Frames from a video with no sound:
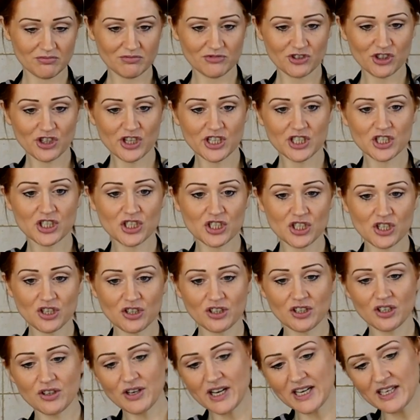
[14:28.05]
trying to show
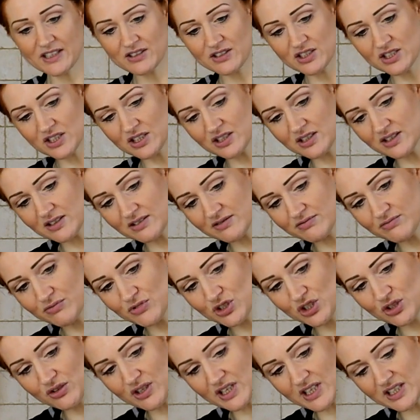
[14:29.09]
you how to
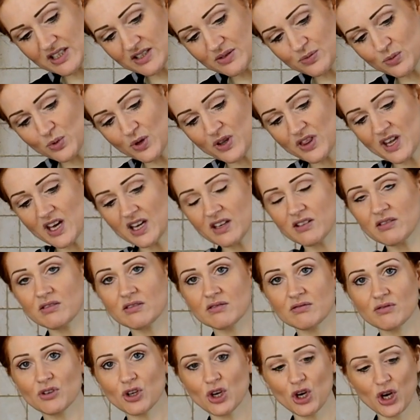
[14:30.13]
do this without
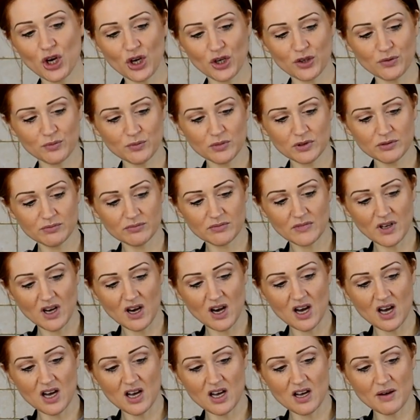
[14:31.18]
the comb,
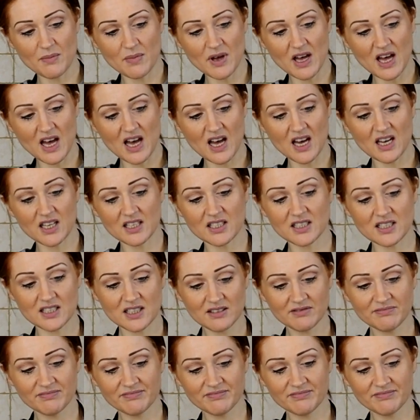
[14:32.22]
and